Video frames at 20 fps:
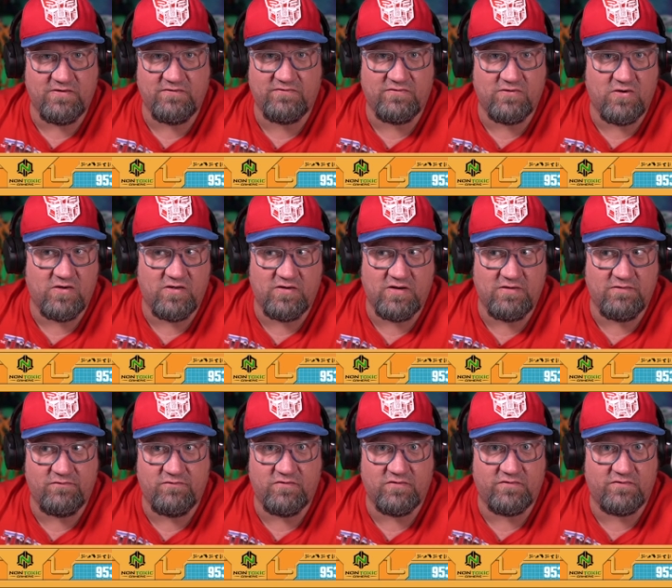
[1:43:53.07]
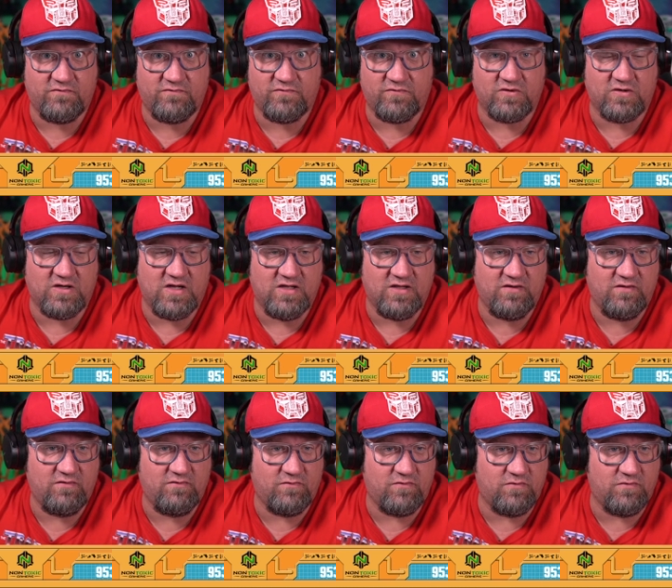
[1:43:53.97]
saw it and I've just forgotten,
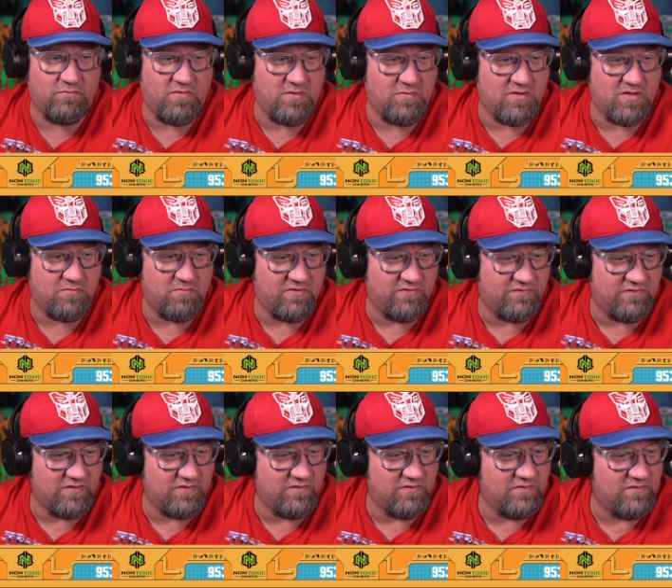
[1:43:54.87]
or maybe I missed it.